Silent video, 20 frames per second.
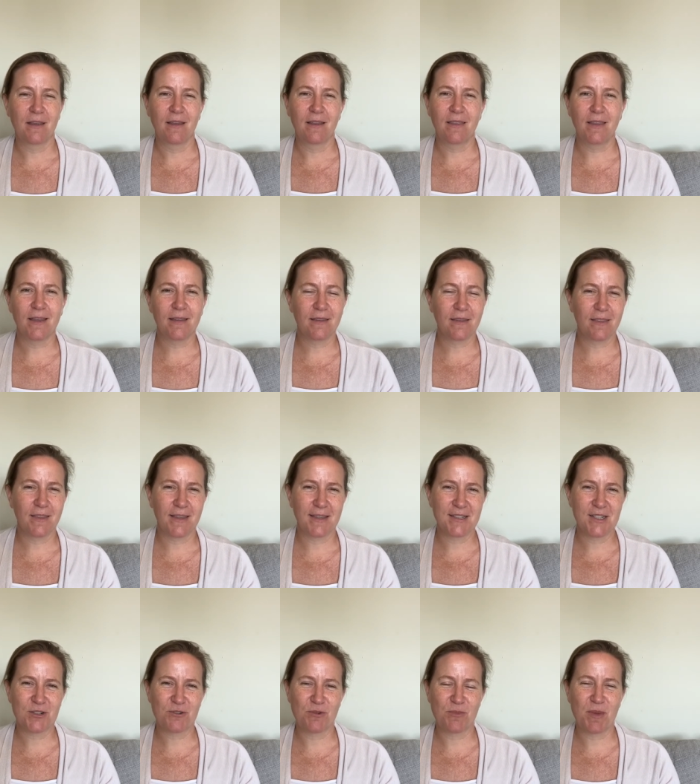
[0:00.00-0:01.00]
The other
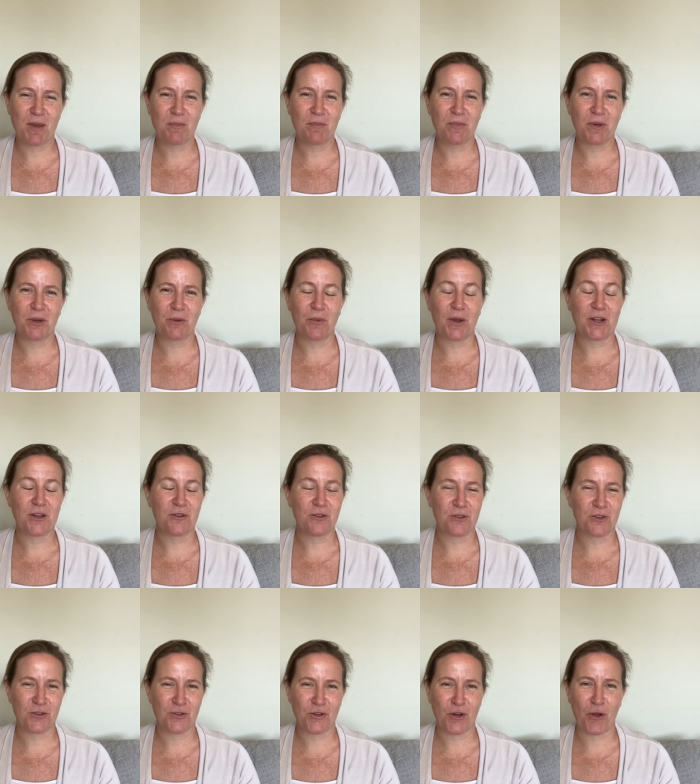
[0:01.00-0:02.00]
thing to remember when you're
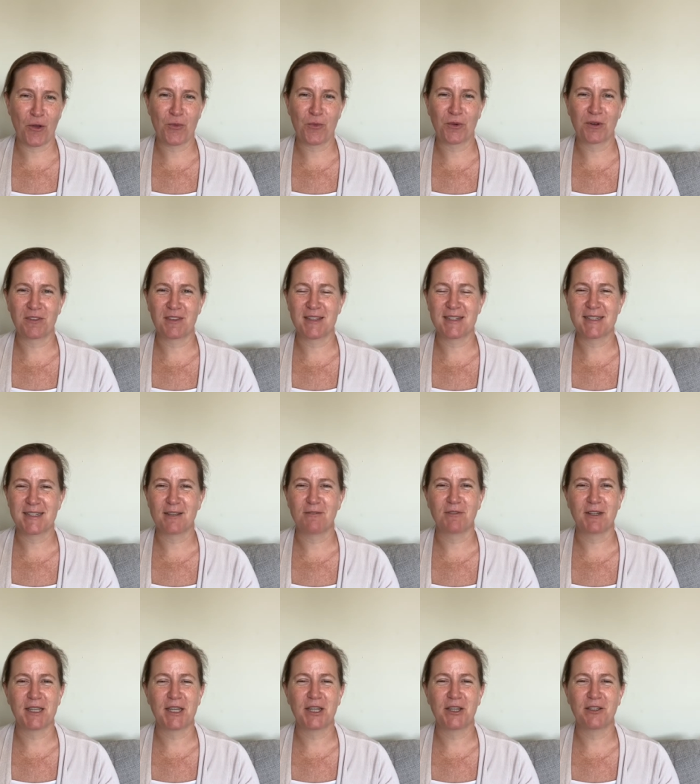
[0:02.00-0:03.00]
thrown one of these
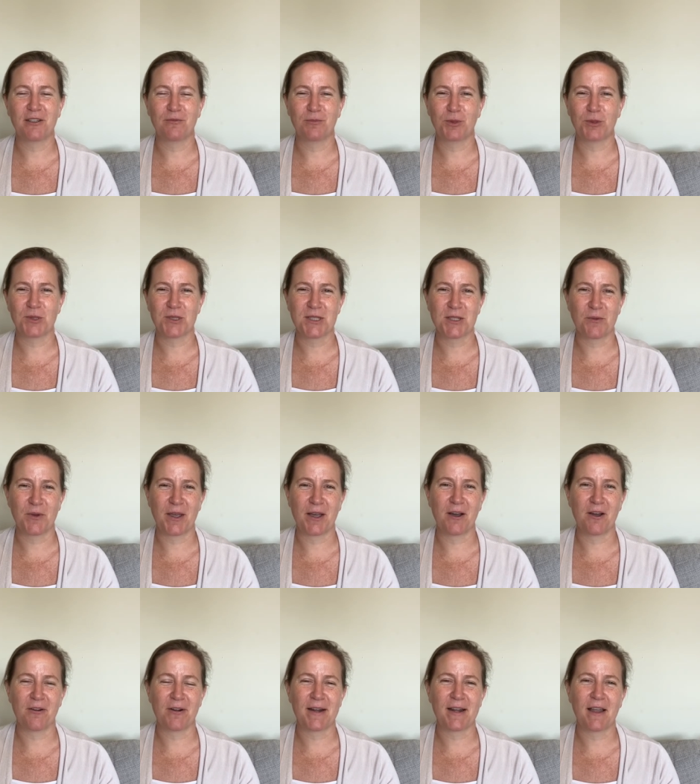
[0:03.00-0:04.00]
lovely curveballs that we
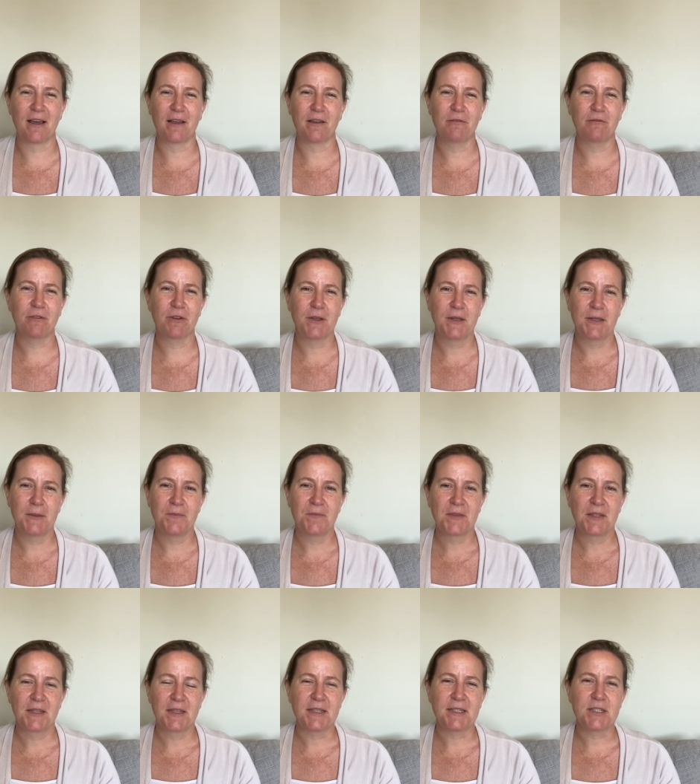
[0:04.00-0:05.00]
are in life
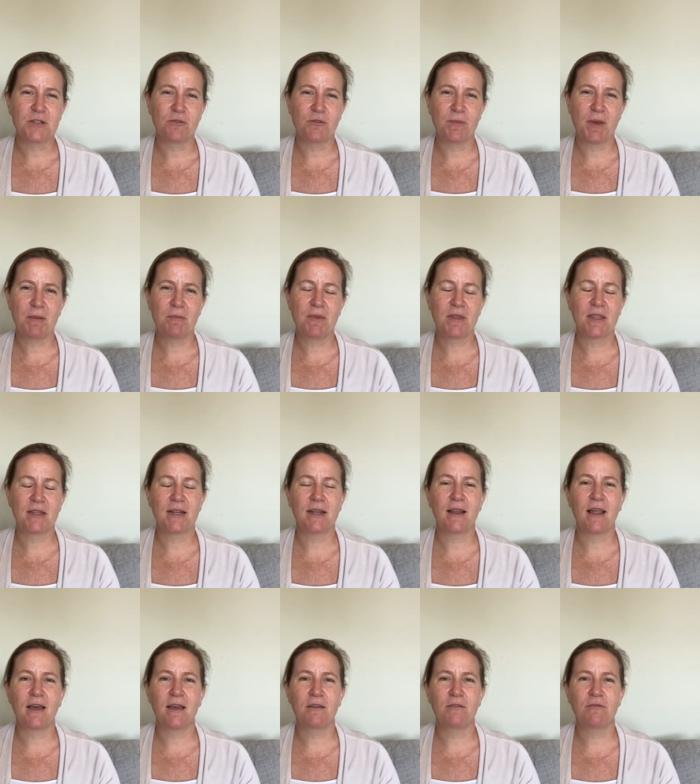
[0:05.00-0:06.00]
is to remember that
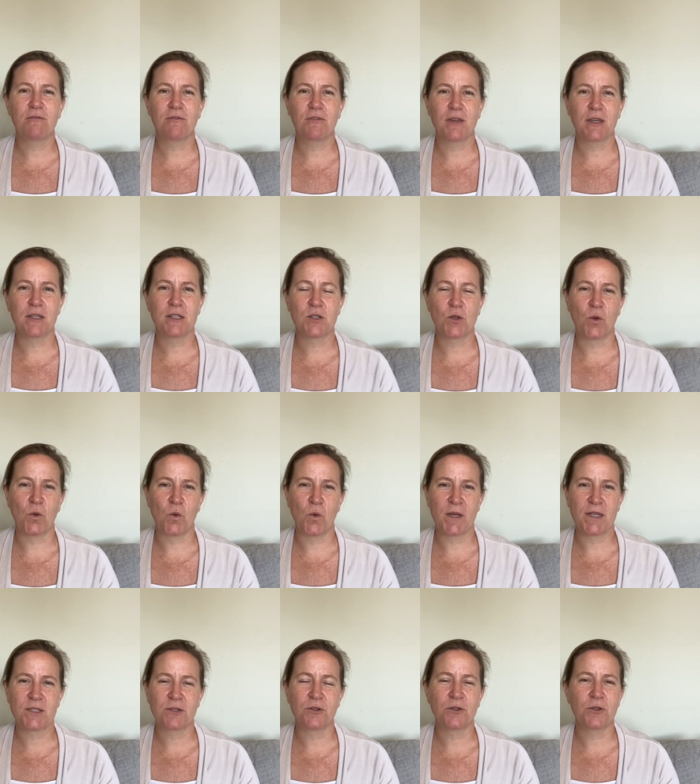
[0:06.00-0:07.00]
life is
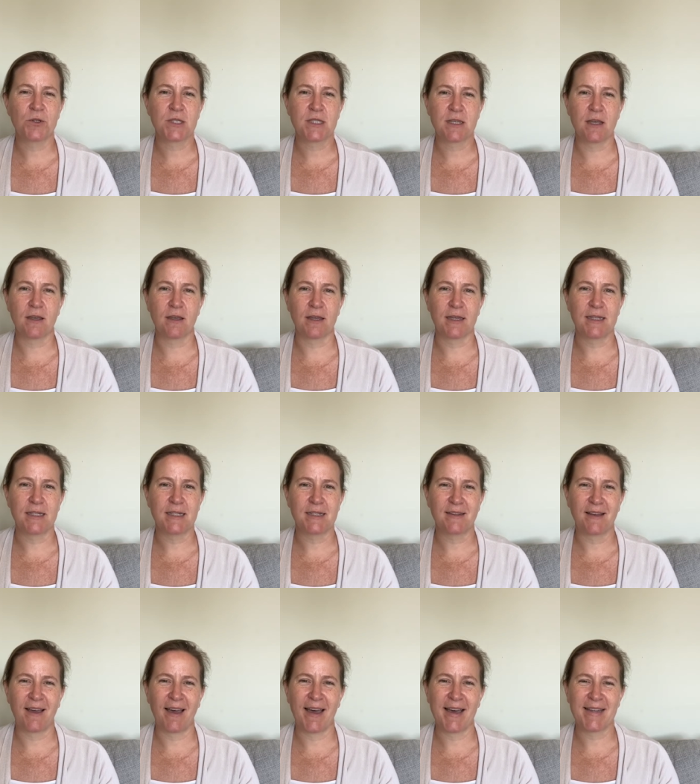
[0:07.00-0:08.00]
always on your side.
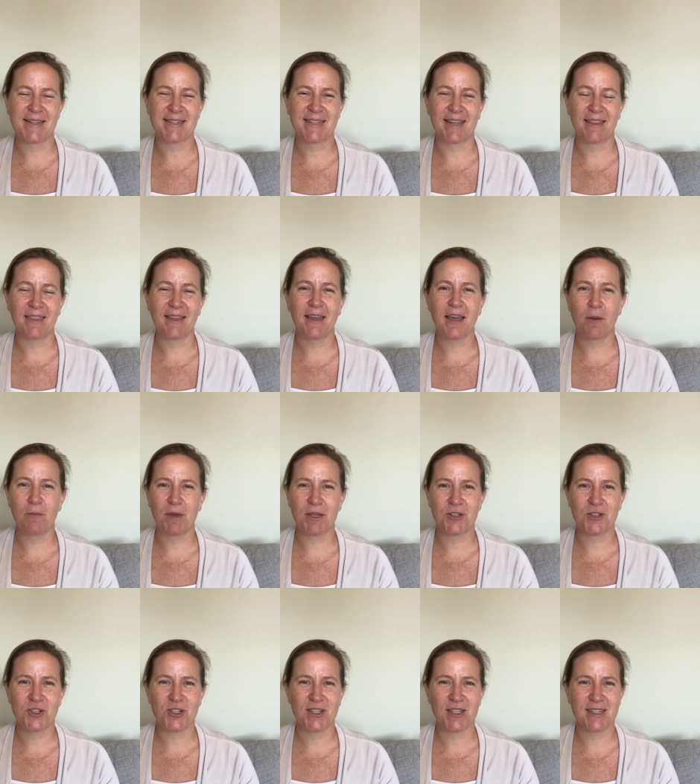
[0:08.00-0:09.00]
And I think I
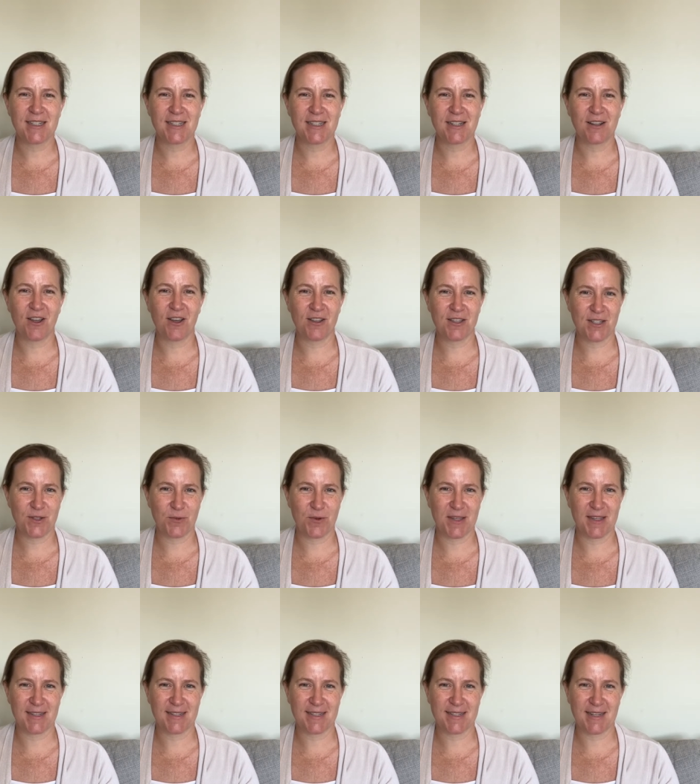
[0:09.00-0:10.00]
mentioned this in last
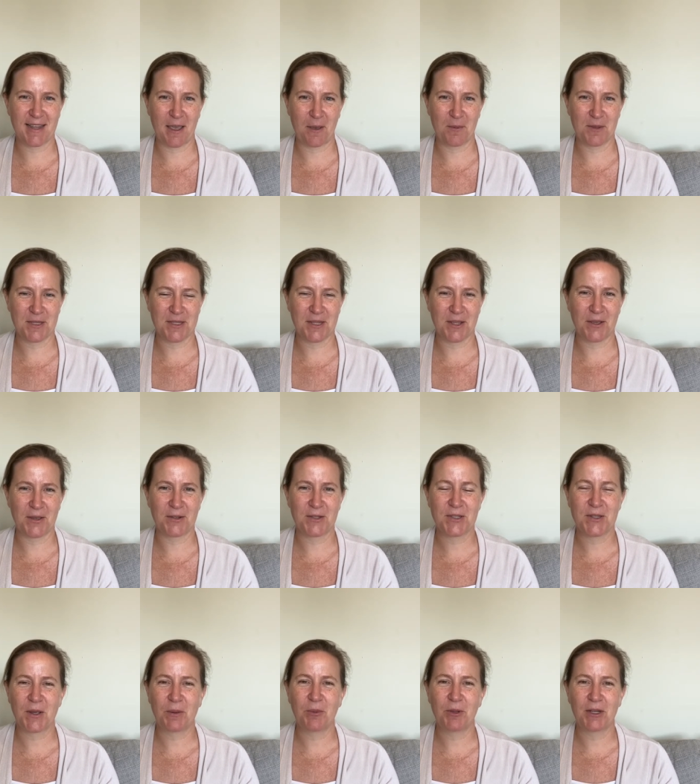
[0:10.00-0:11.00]
week's episode,
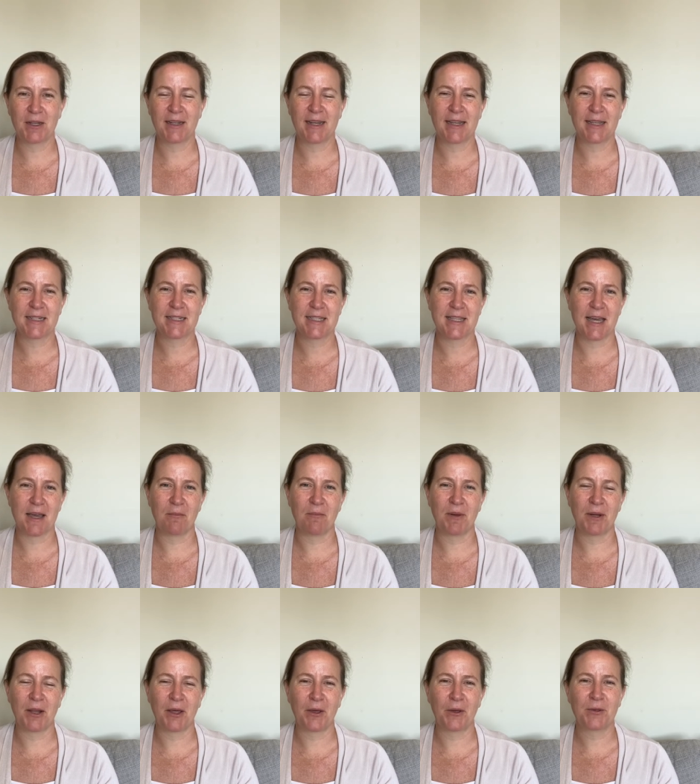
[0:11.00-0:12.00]
so I'll put a link to that
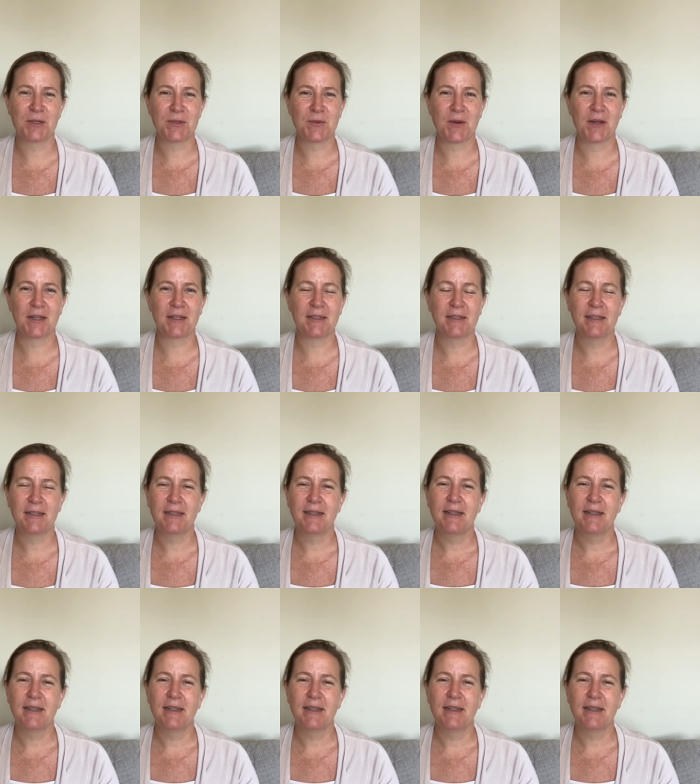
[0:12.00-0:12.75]
below as well